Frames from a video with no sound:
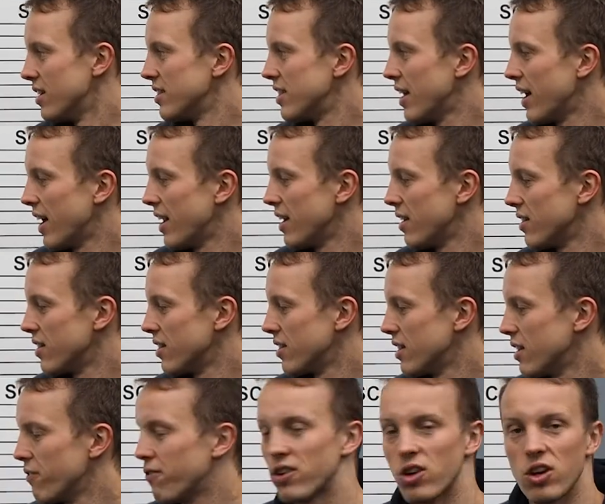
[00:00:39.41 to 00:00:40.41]
then
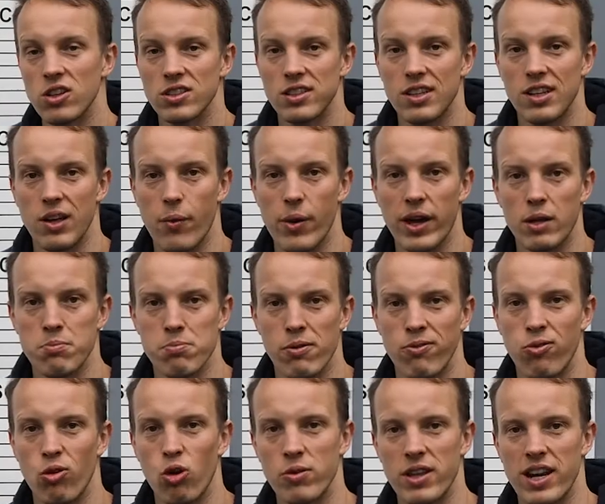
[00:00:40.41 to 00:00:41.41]
the velocity that we can
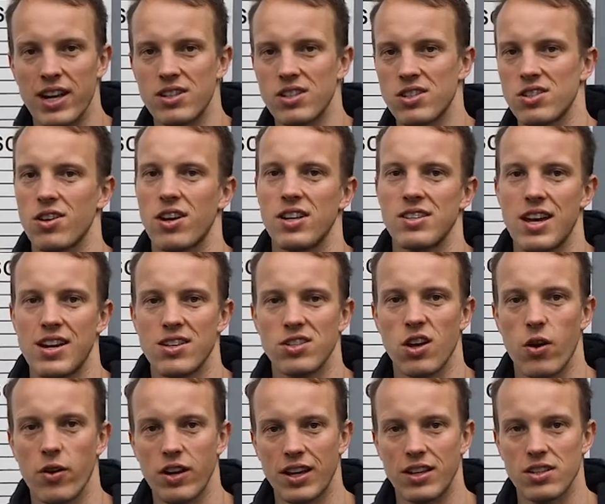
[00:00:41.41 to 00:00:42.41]
perform that exercise at is
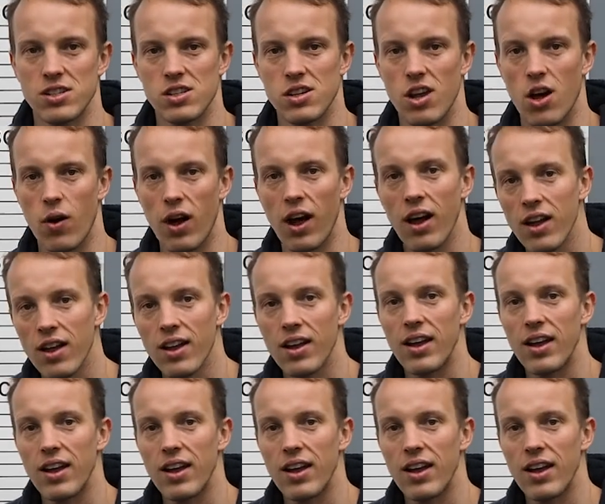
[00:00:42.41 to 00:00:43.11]
going to get slower.